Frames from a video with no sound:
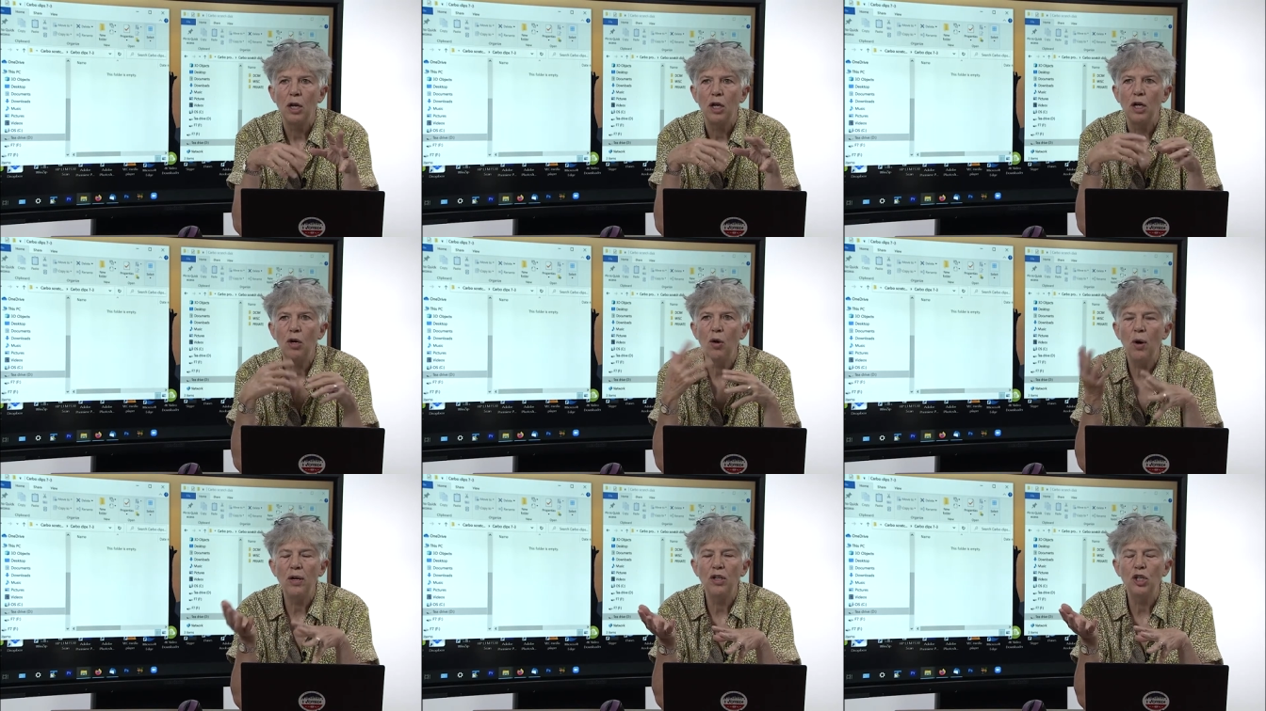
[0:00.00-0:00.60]
You
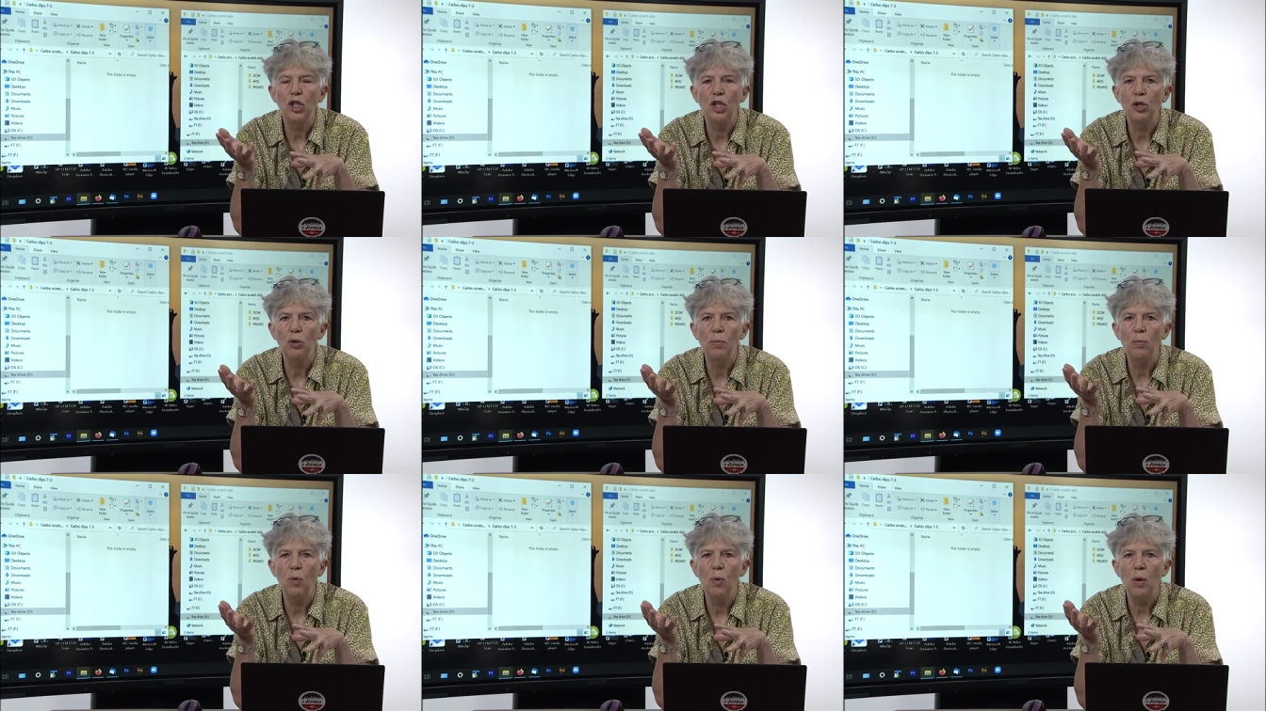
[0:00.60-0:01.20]
go out to
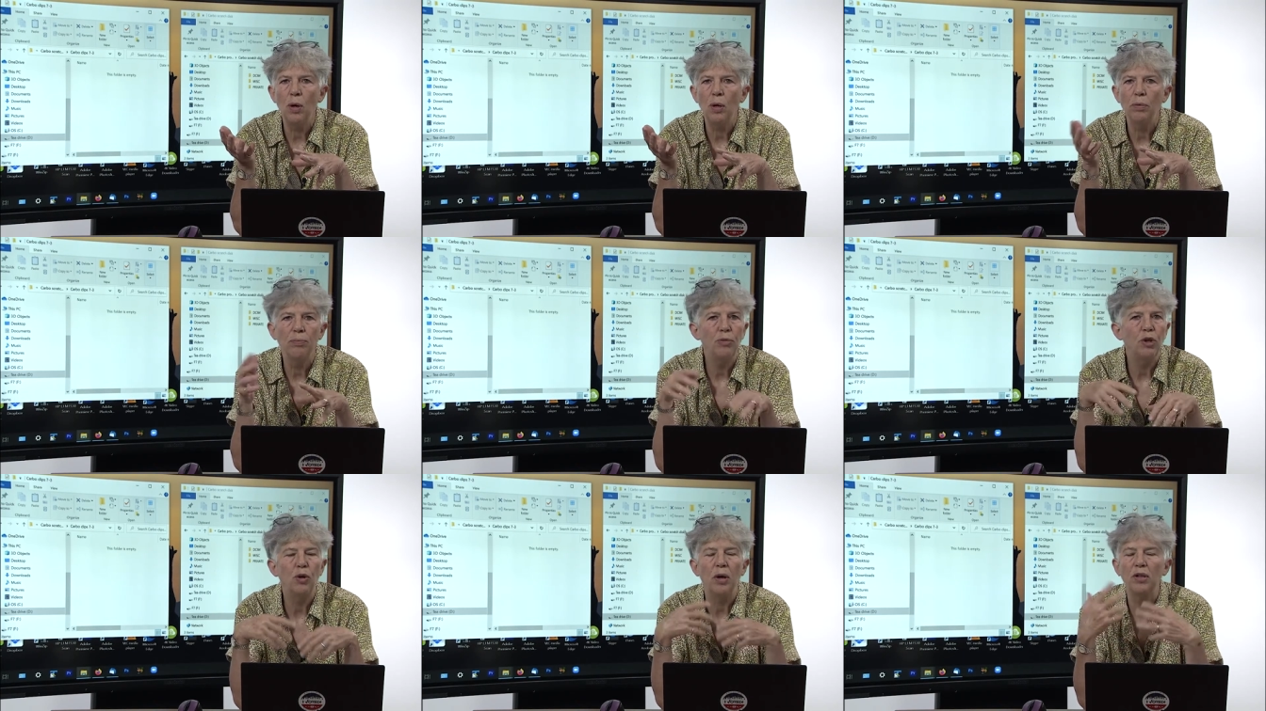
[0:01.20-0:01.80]
shoot more,
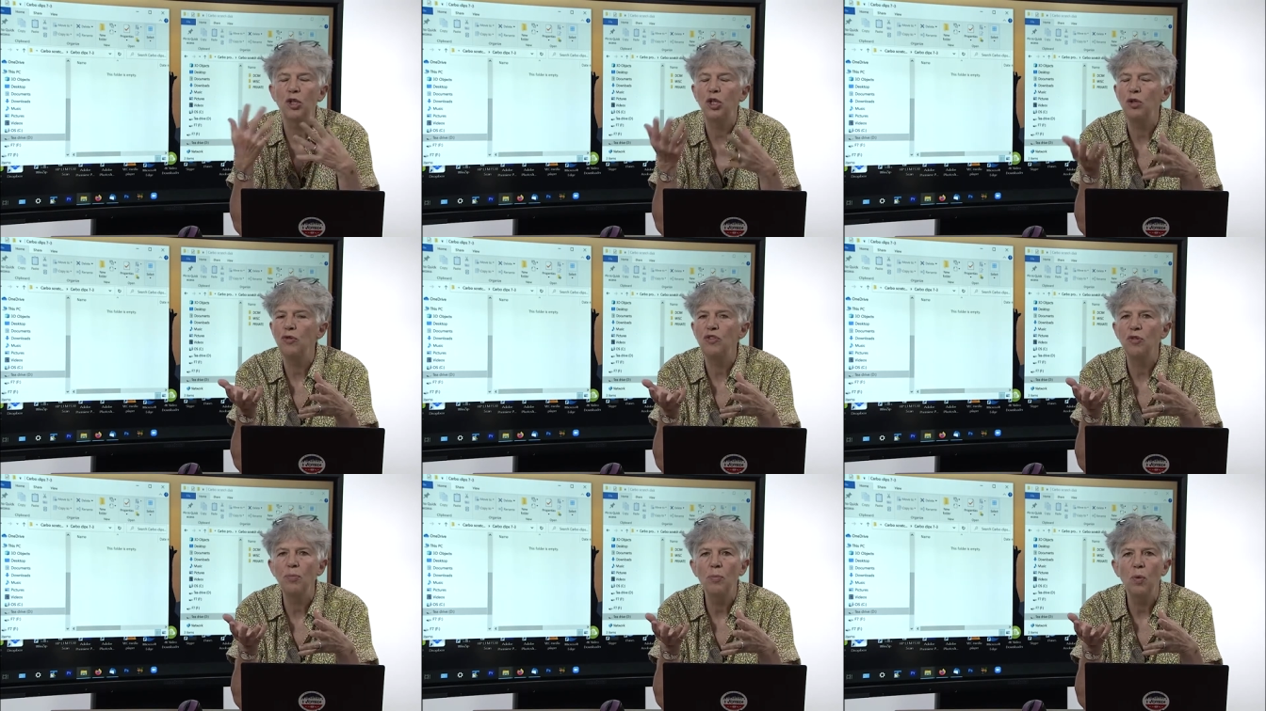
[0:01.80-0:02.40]
you go out to shoot
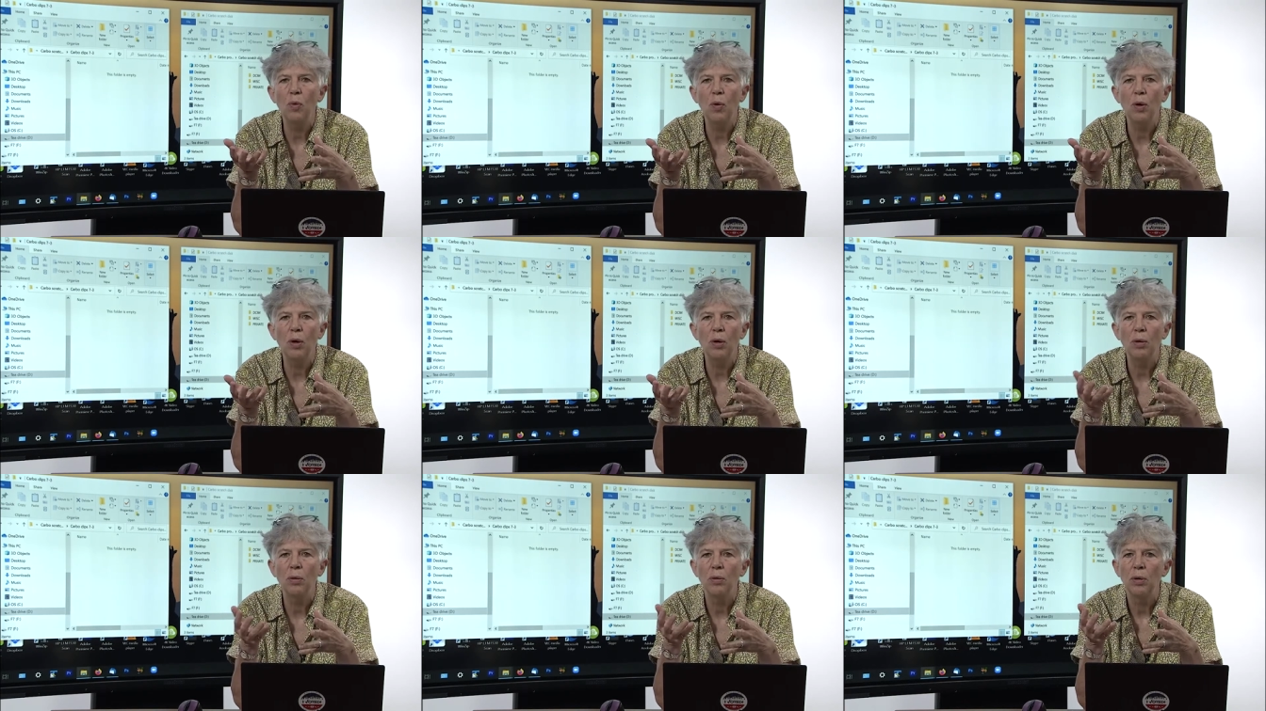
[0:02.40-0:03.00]
some
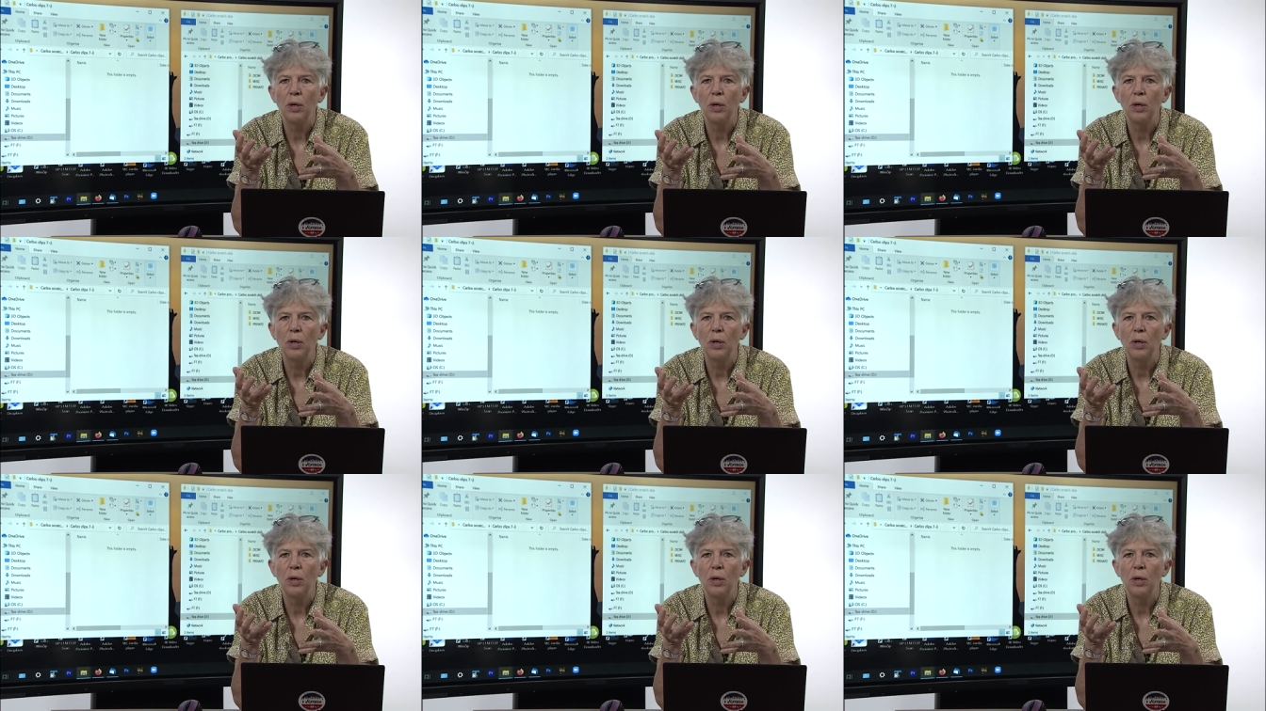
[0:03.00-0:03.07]
more.